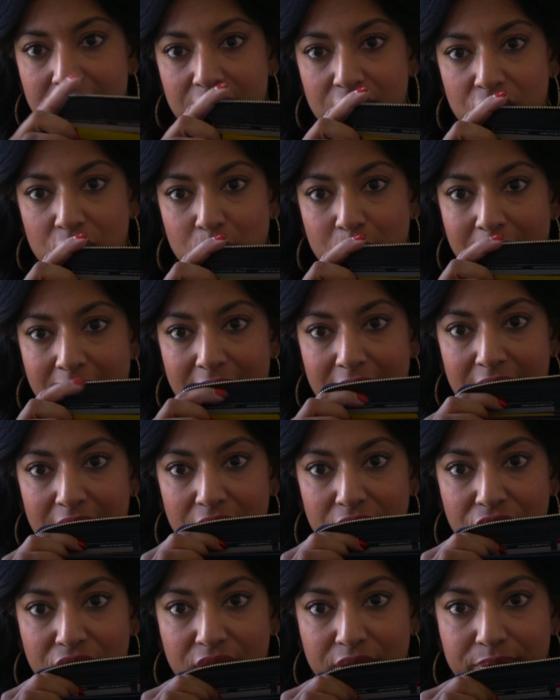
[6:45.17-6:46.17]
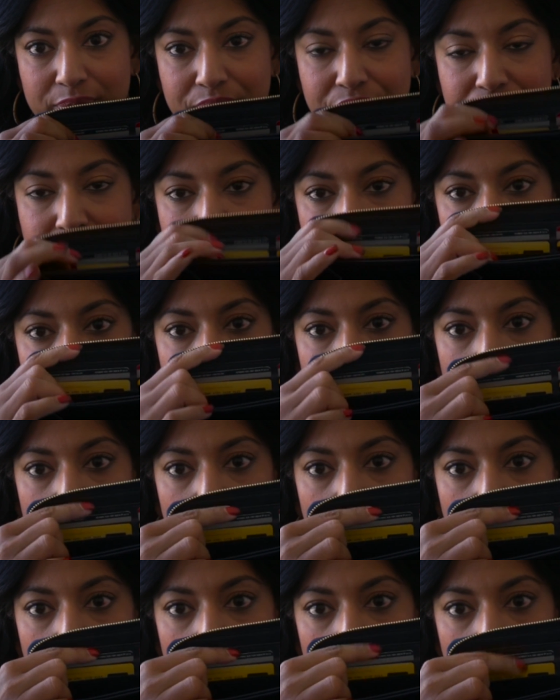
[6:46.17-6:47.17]
you have
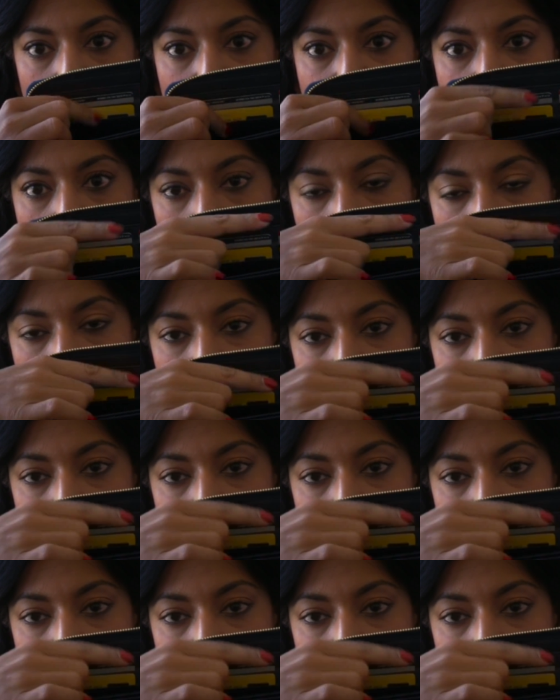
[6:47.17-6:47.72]
four